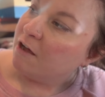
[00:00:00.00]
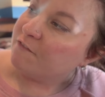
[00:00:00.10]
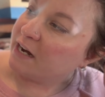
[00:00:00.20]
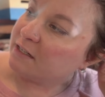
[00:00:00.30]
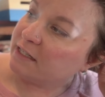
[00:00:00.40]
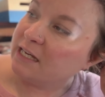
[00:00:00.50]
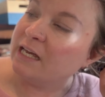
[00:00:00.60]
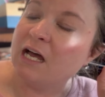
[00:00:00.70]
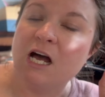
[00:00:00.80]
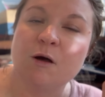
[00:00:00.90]

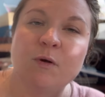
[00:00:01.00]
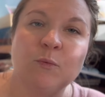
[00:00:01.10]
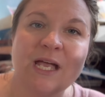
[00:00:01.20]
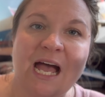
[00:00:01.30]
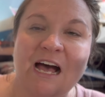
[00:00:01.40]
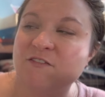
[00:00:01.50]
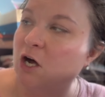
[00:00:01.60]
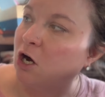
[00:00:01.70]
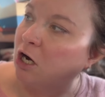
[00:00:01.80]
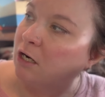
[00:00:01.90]
Finally, we have
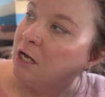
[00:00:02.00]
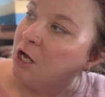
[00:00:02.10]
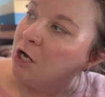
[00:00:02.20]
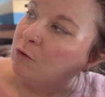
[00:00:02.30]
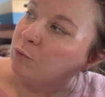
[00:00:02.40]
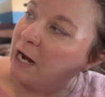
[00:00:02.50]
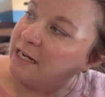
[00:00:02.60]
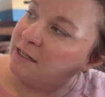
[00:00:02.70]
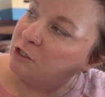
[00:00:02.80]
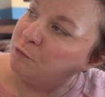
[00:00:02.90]
our
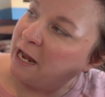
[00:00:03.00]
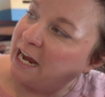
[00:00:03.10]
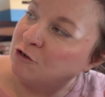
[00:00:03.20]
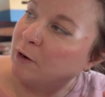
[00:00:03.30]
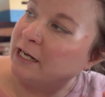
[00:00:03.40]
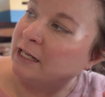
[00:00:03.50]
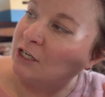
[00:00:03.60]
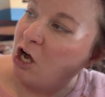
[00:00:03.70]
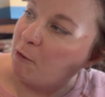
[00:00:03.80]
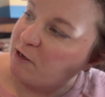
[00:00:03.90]
writing loop, handwriting, and
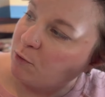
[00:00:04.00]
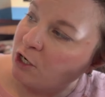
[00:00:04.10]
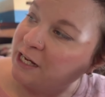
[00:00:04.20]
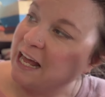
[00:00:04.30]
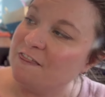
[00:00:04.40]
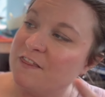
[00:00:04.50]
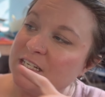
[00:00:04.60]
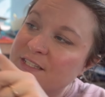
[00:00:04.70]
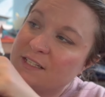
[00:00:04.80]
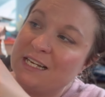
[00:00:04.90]
copy work, and
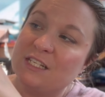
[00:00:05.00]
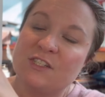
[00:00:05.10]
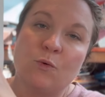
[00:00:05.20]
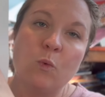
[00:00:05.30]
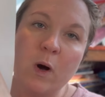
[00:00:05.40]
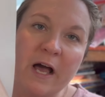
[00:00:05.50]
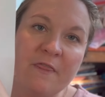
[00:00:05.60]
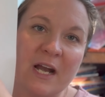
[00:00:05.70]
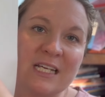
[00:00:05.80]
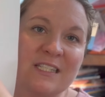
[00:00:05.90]
this is the one
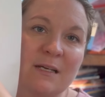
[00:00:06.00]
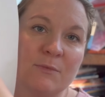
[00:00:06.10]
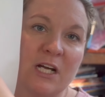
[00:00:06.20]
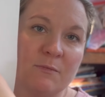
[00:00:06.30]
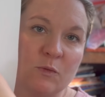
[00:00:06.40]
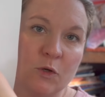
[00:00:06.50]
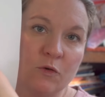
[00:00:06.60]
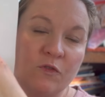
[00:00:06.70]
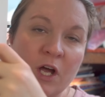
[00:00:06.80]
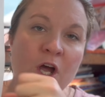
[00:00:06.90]
that I sometimes move.